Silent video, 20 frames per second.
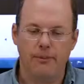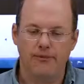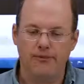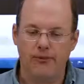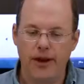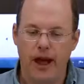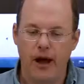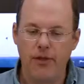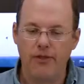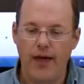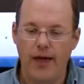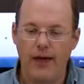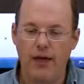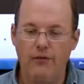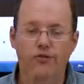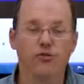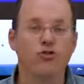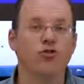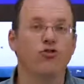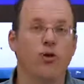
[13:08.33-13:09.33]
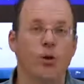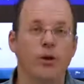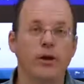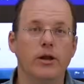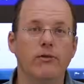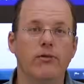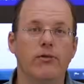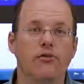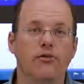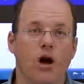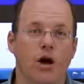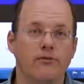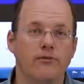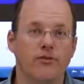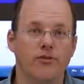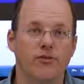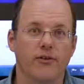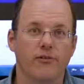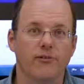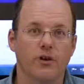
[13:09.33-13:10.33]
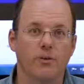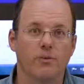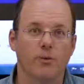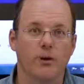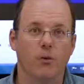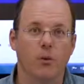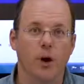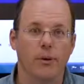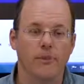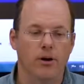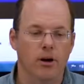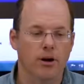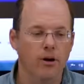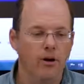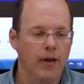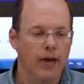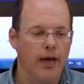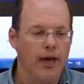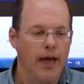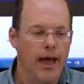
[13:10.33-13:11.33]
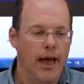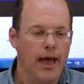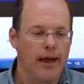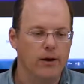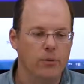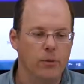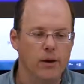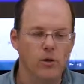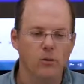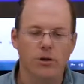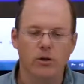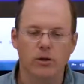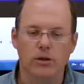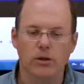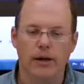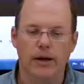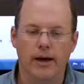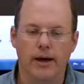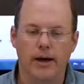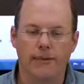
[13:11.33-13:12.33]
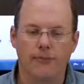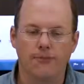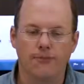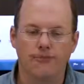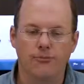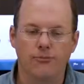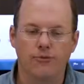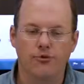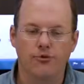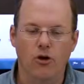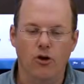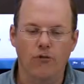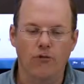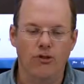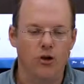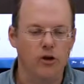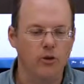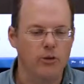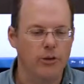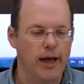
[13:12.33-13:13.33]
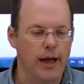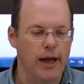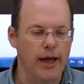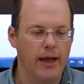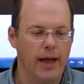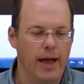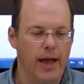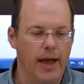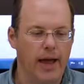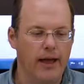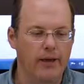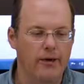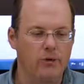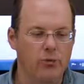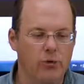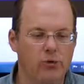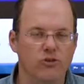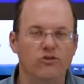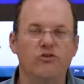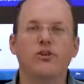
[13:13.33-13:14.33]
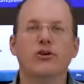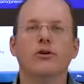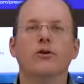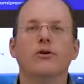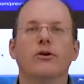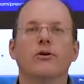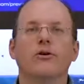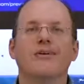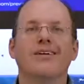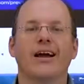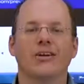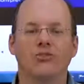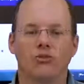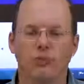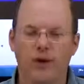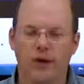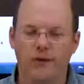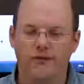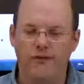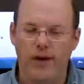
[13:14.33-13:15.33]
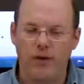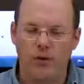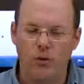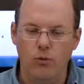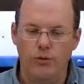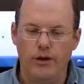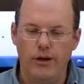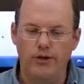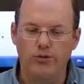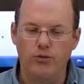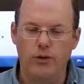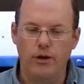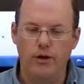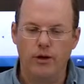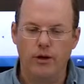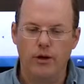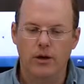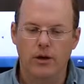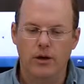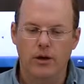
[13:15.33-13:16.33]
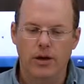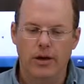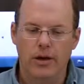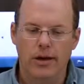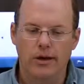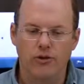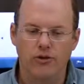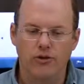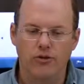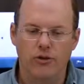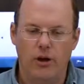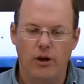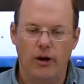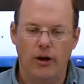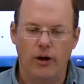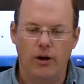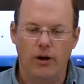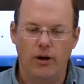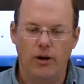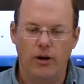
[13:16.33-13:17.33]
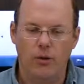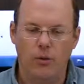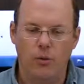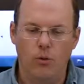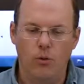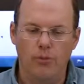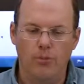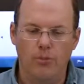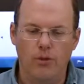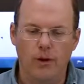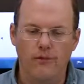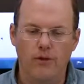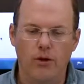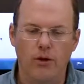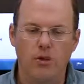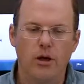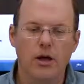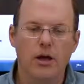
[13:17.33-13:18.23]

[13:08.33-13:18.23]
But for now, thank you for joining this Office 15-minute webinar, and we will start the Q&A, and we'll see you here next week. In fact, next week is we'll preview